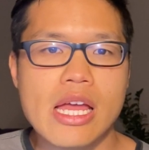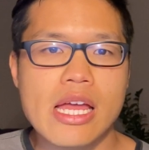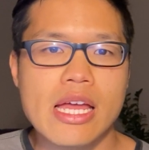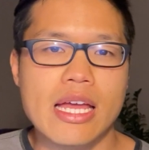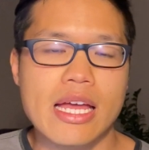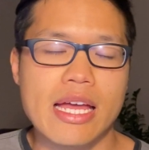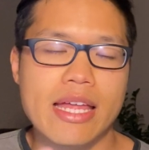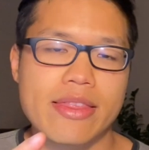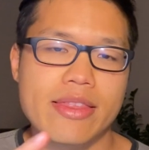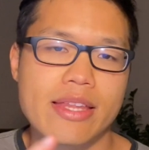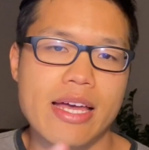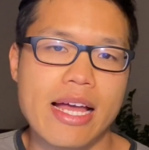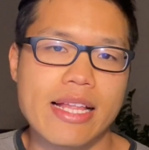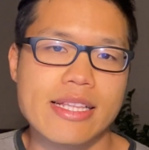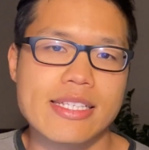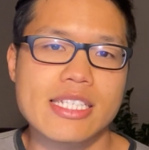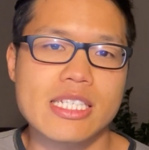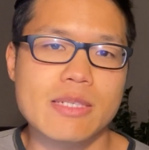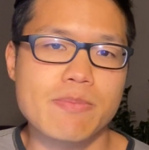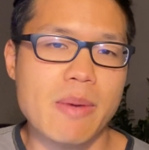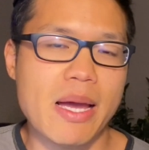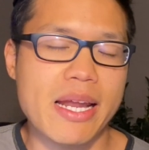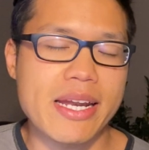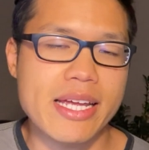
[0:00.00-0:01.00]
and then
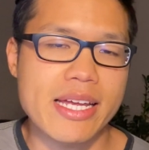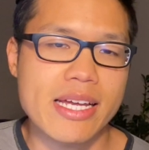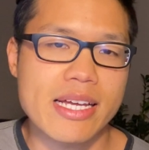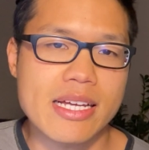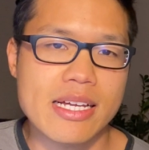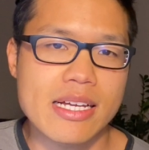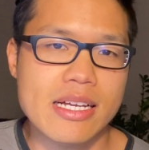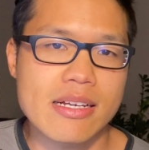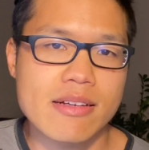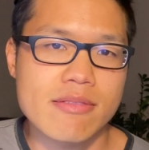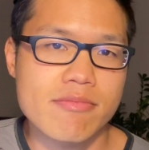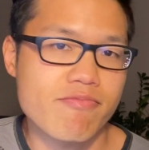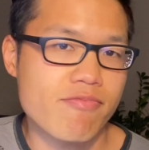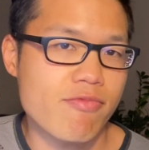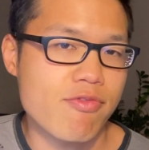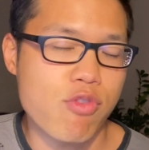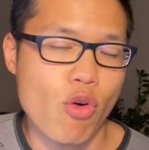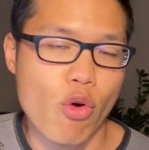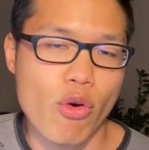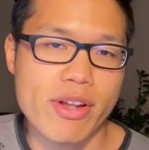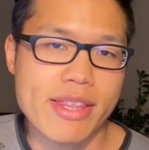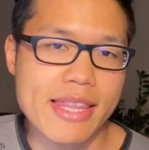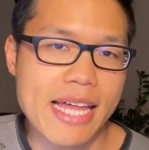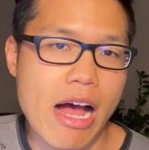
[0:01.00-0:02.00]
spending
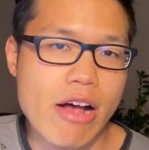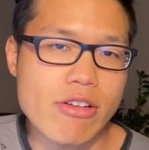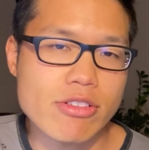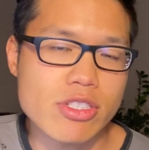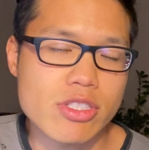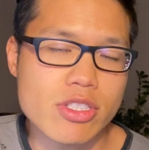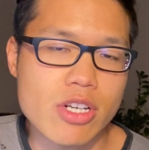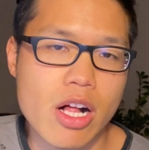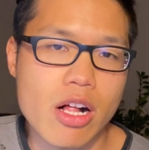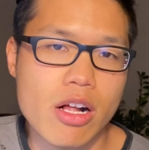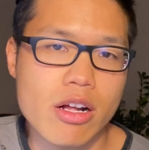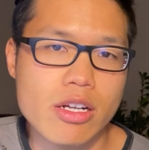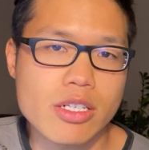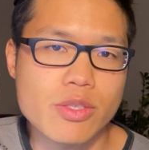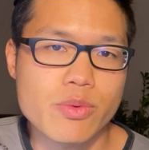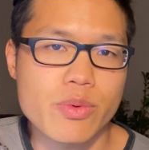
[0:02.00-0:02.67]
$4,000